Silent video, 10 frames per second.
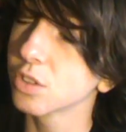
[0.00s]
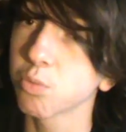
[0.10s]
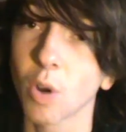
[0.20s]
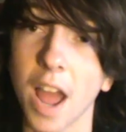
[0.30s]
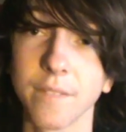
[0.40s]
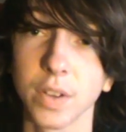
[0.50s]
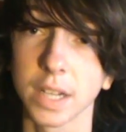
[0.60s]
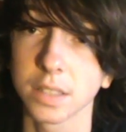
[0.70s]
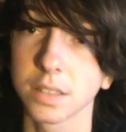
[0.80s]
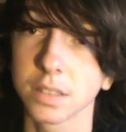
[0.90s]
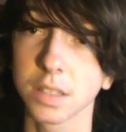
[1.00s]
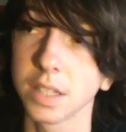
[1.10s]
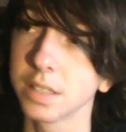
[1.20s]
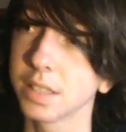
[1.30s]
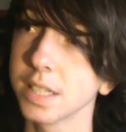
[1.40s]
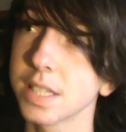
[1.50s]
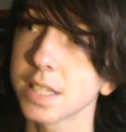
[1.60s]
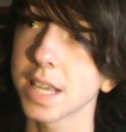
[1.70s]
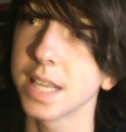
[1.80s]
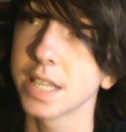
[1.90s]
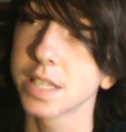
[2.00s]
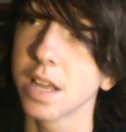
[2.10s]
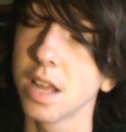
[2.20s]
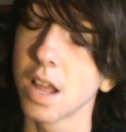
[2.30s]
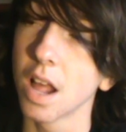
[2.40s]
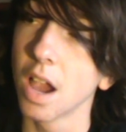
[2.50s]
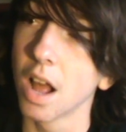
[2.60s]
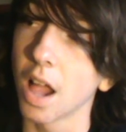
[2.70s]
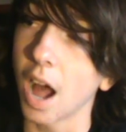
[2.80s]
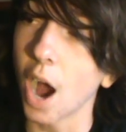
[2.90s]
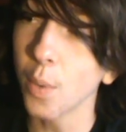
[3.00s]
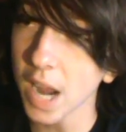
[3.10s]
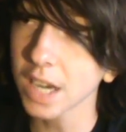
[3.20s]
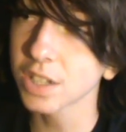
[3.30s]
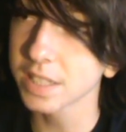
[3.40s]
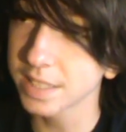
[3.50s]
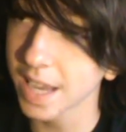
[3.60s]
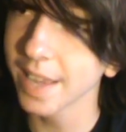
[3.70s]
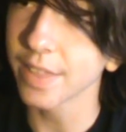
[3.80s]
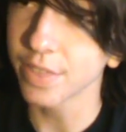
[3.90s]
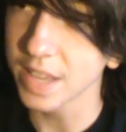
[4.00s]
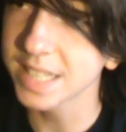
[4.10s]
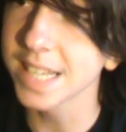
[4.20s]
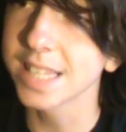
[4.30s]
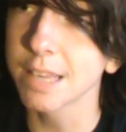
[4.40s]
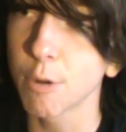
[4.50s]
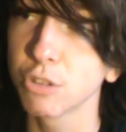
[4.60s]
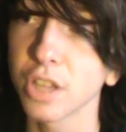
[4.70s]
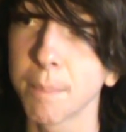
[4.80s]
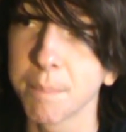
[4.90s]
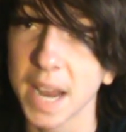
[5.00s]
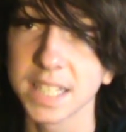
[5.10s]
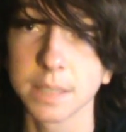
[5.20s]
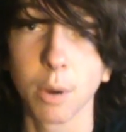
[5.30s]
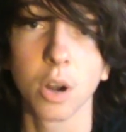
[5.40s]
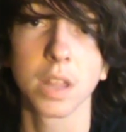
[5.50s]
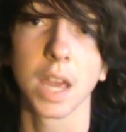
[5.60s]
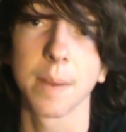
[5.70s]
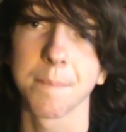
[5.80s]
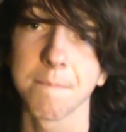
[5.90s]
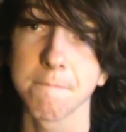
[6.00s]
graphics, because this is, I would actually say that this is the most amazing part of the game.